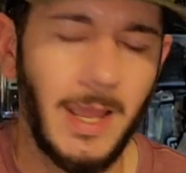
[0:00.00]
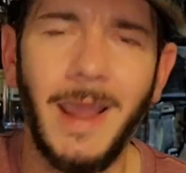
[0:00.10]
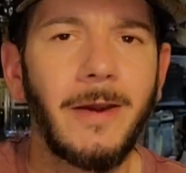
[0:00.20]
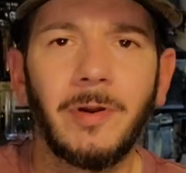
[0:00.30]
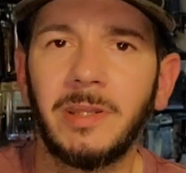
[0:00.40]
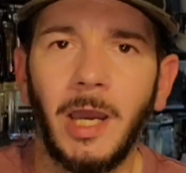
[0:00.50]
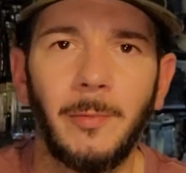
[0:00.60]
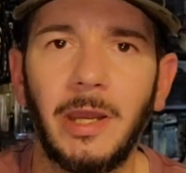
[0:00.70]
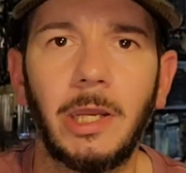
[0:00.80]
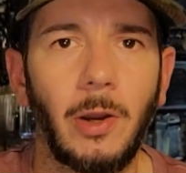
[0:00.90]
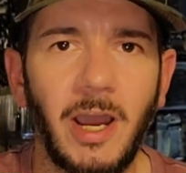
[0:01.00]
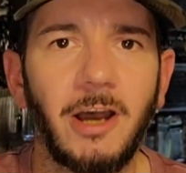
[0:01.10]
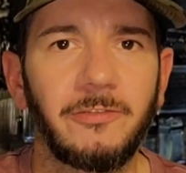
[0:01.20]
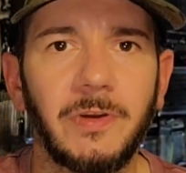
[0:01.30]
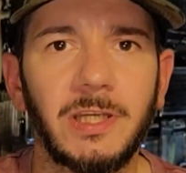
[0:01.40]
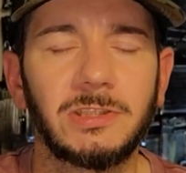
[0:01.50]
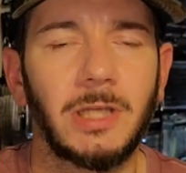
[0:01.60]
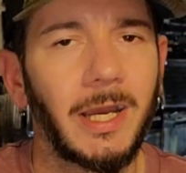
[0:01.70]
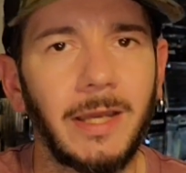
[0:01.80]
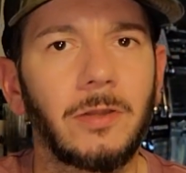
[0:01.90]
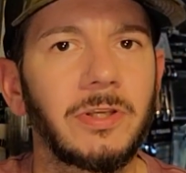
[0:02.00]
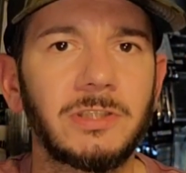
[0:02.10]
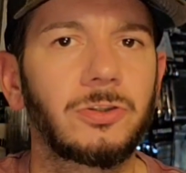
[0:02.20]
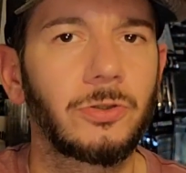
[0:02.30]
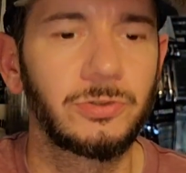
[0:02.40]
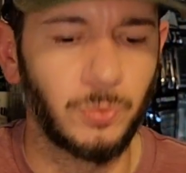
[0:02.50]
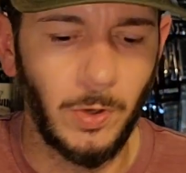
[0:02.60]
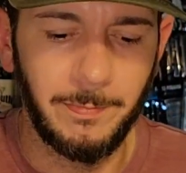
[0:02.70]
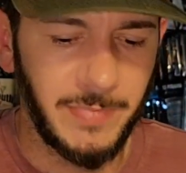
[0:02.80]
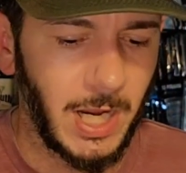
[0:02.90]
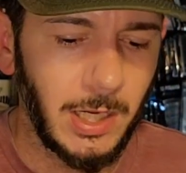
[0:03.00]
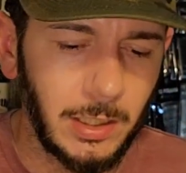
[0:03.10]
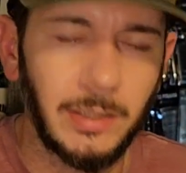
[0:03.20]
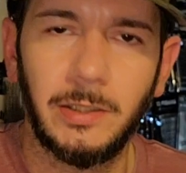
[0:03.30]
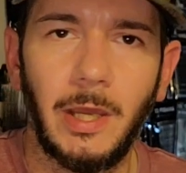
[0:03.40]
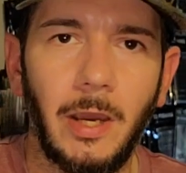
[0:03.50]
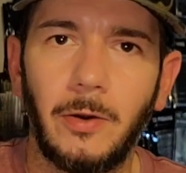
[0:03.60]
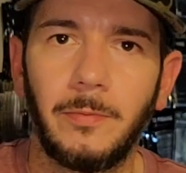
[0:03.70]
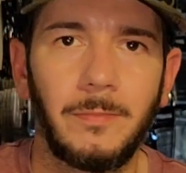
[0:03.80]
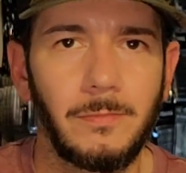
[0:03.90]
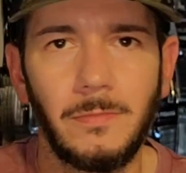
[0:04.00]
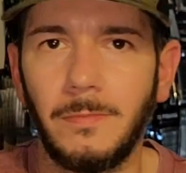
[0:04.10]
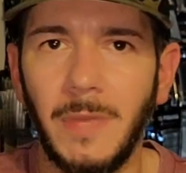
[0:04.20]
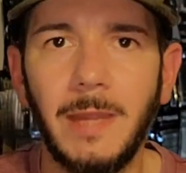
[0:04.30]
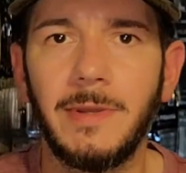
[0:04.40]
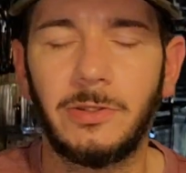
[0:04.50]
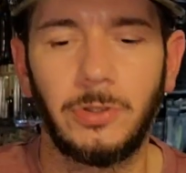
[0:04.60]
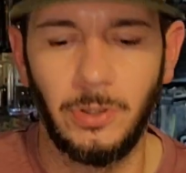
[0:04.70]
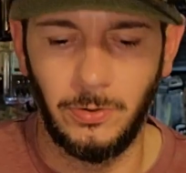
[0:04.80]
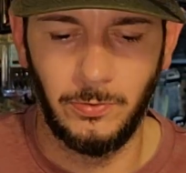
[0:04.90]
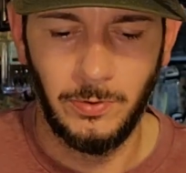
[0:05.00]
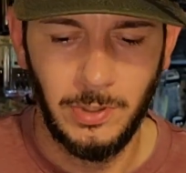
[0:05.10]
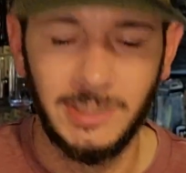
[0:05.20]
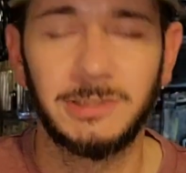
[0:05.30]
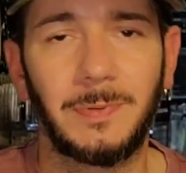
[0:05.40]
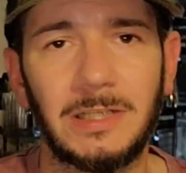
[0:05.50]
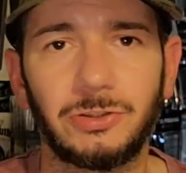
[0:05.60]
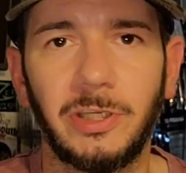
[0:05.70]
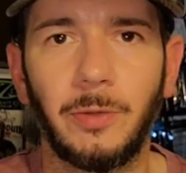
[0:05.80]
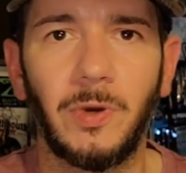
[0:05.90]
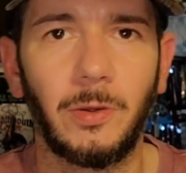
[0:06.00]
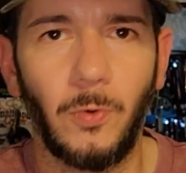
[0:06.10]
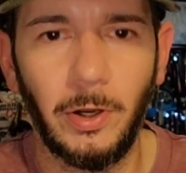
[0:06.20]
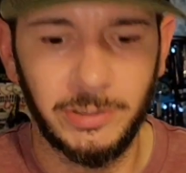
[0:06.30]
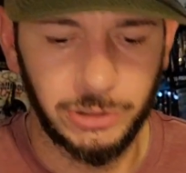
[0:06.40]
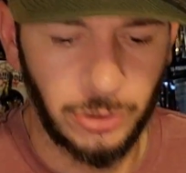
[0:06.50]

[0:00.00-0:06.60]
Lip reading: every time I go out and fish, I at least lose one bait, you know, maybe 2. Especially when the water's